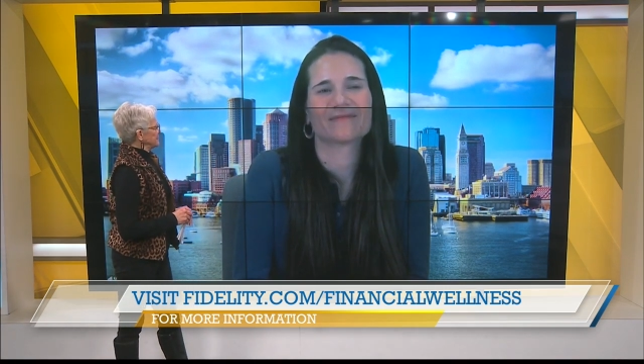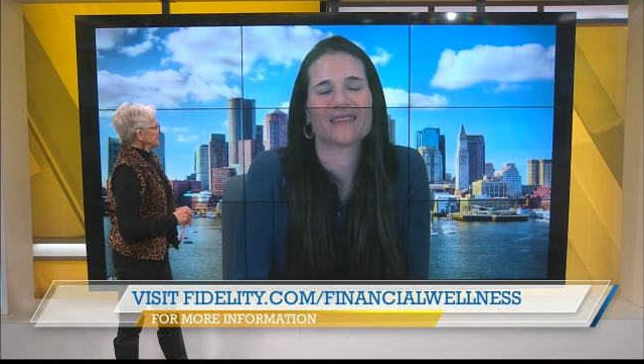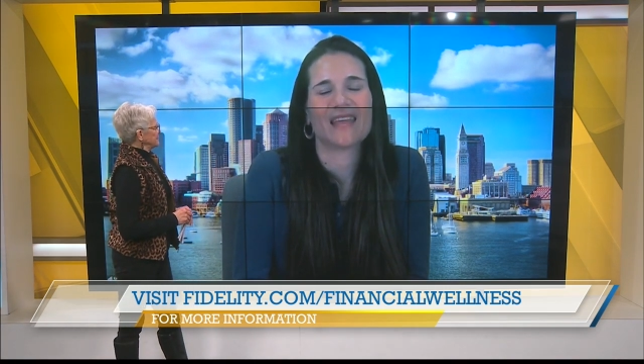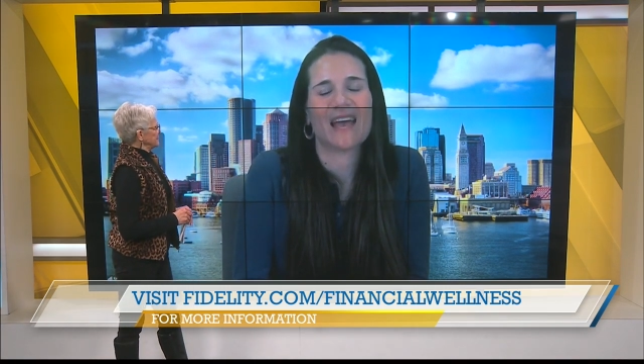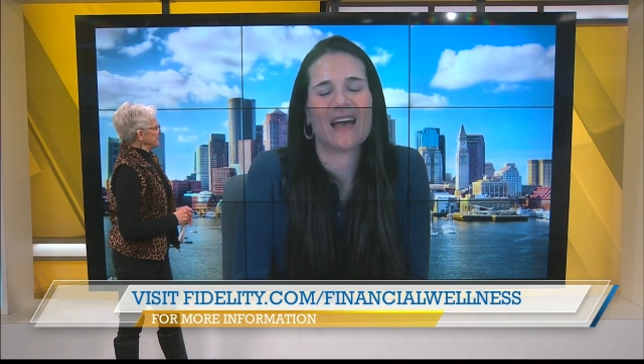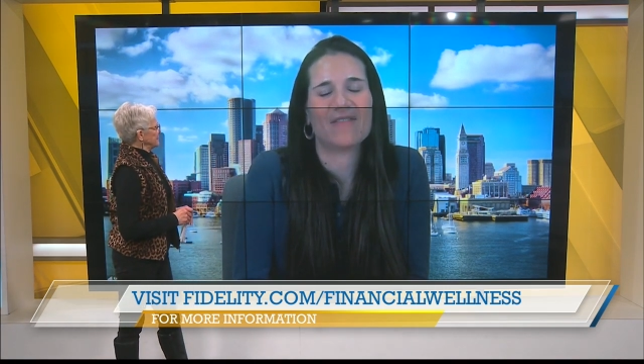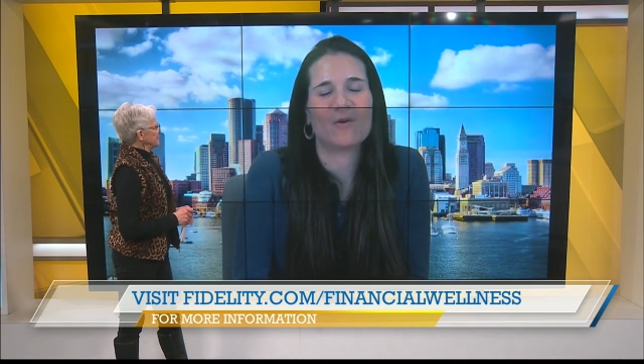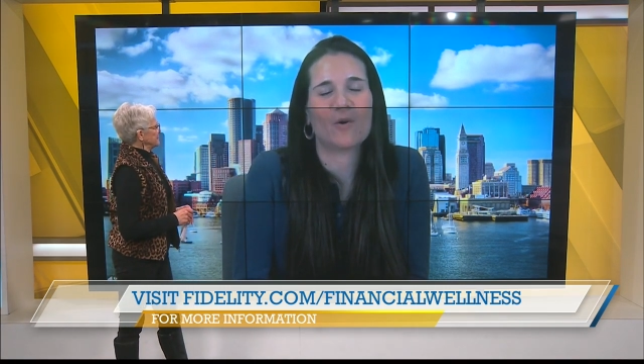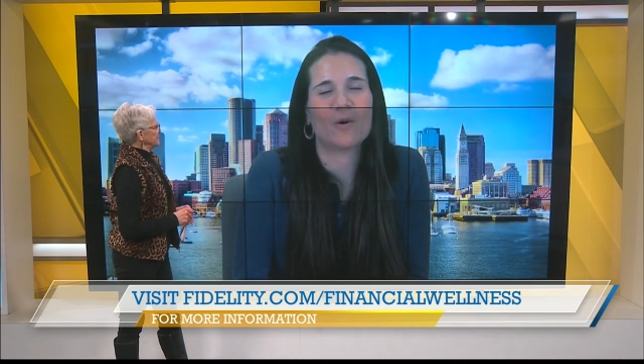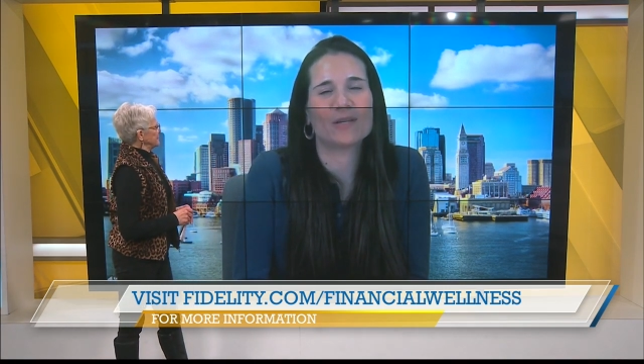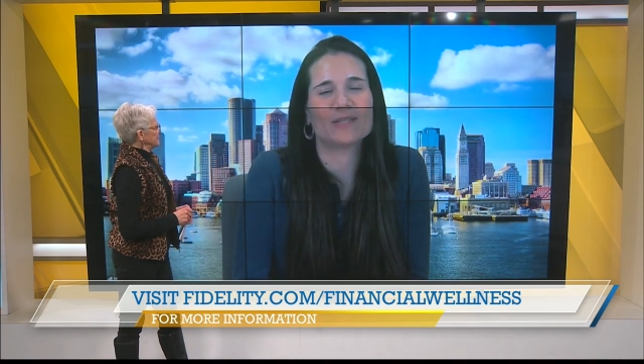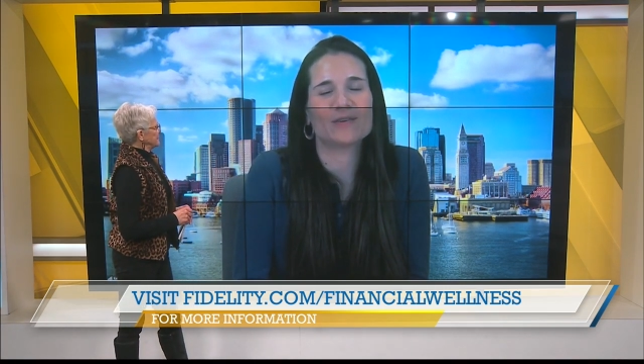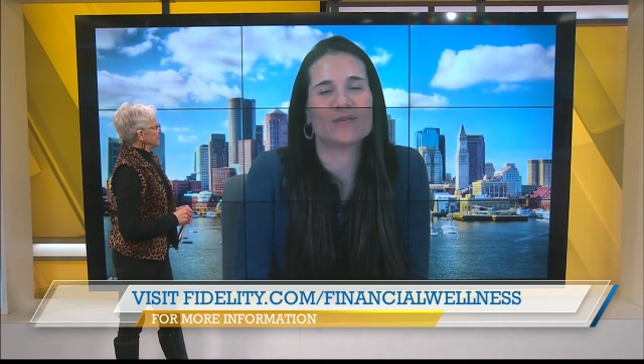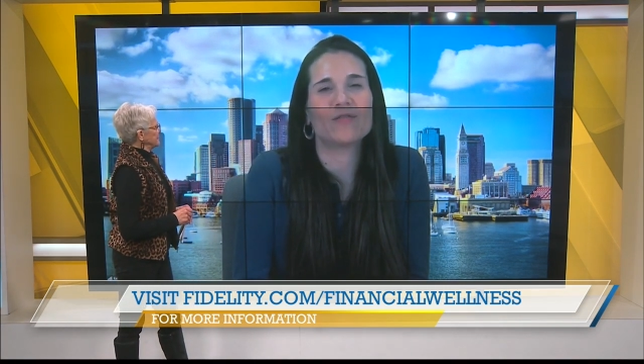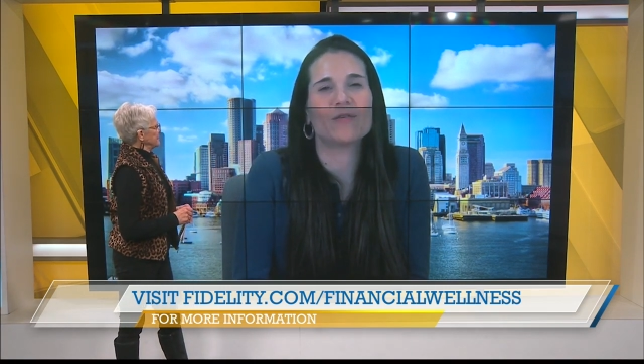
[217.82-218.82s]
Yeah, of course.
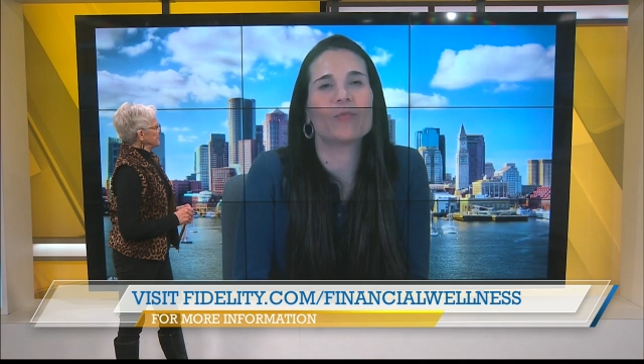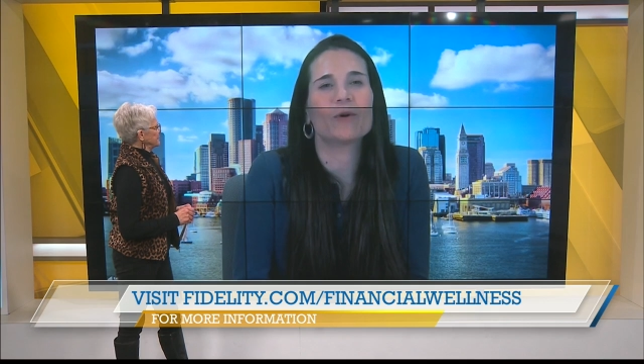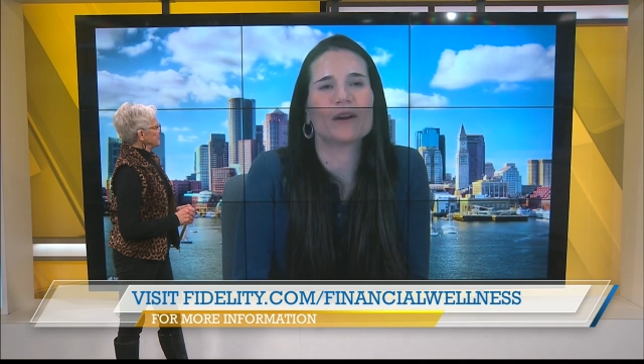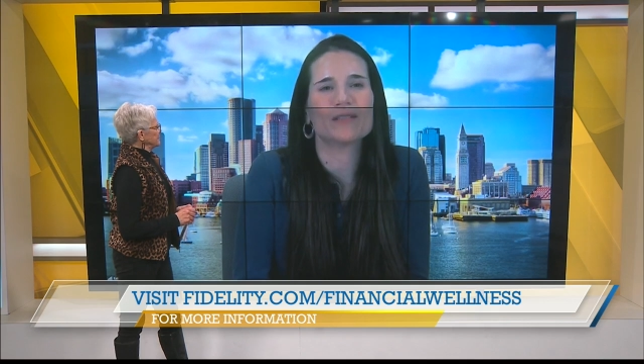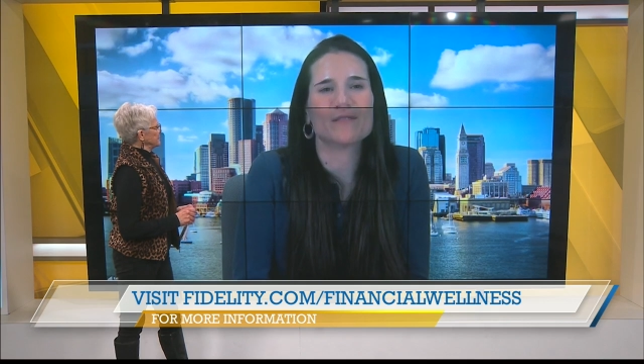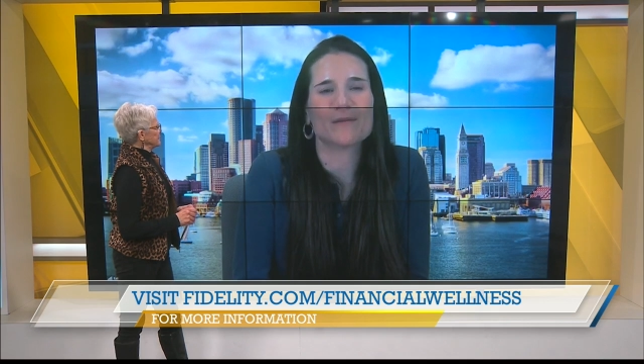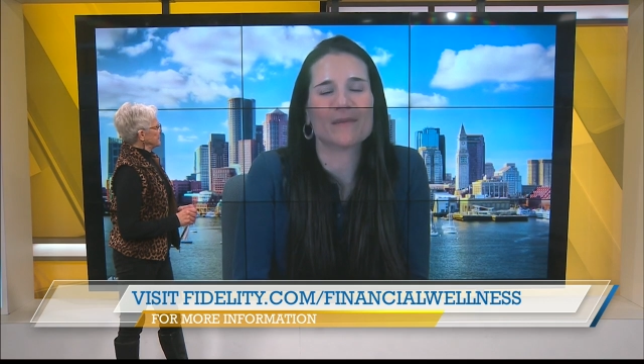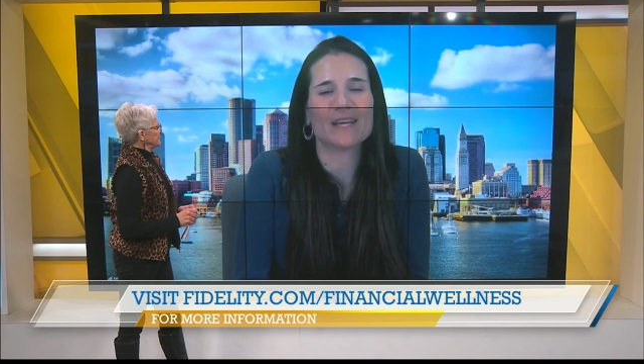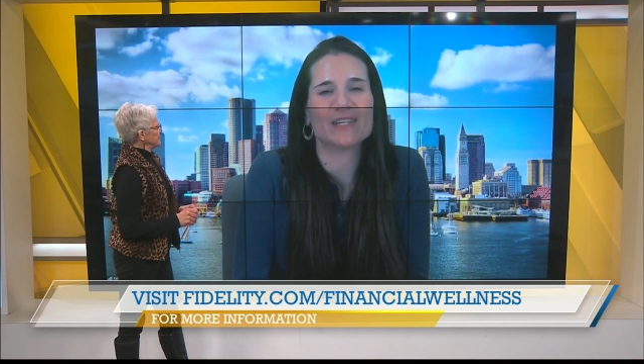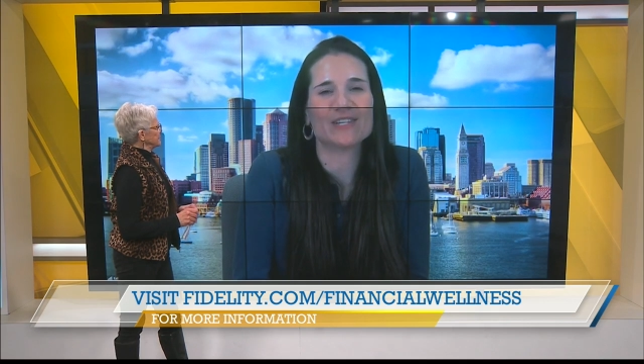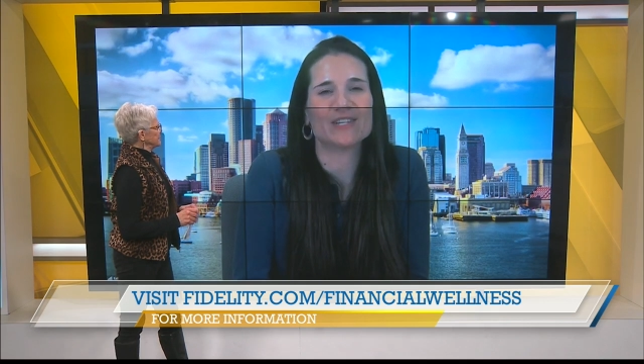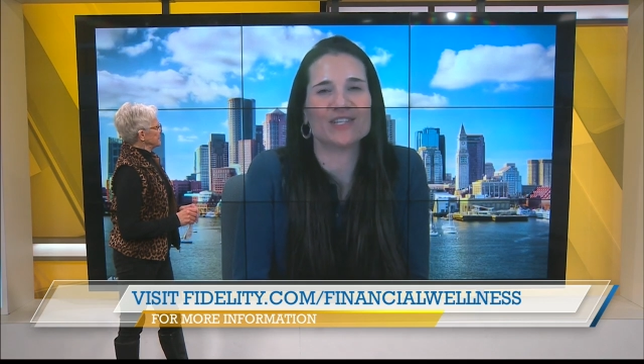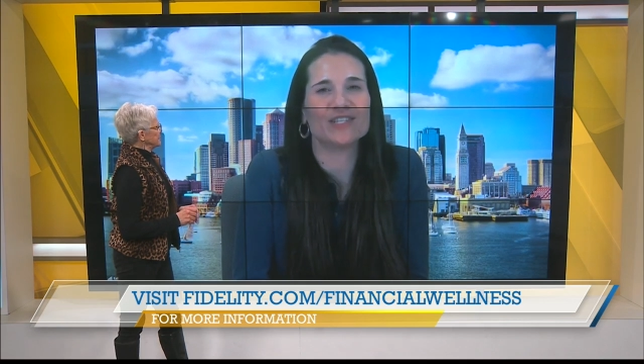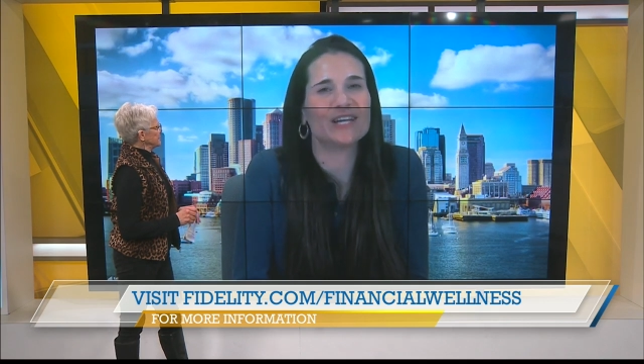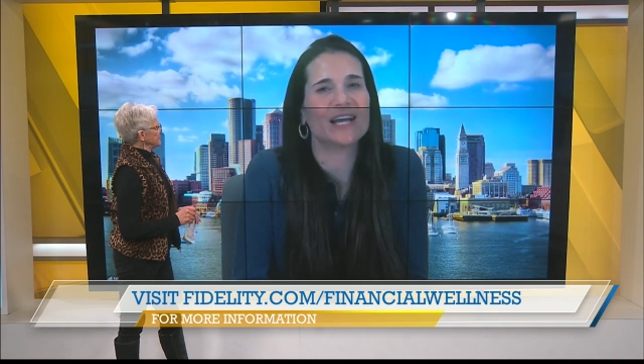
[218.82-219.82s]
So for more
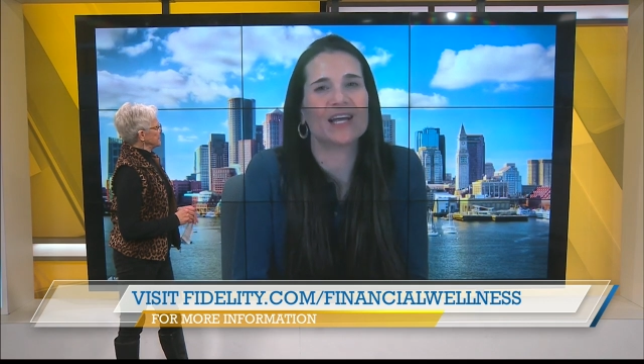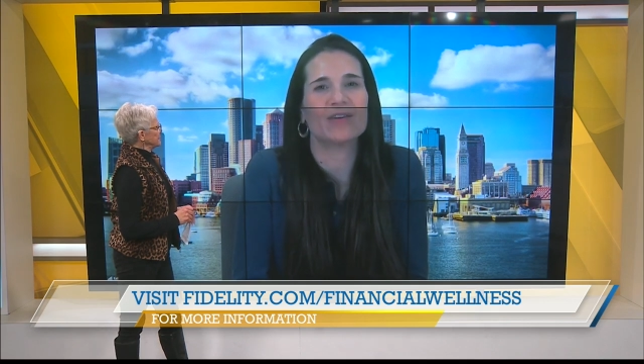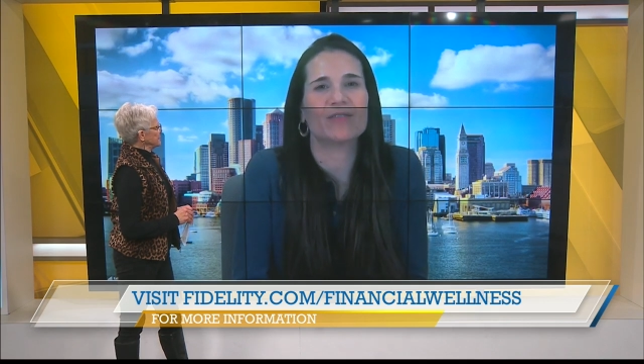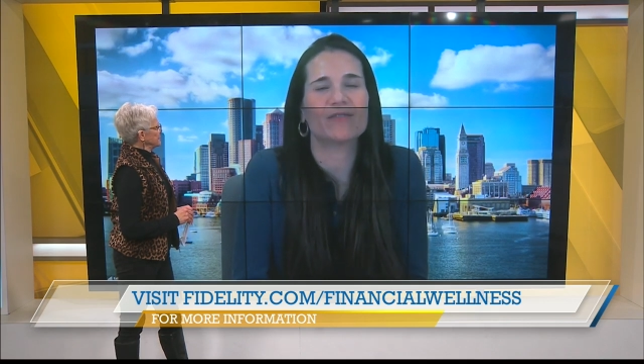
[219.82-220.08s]
information, check out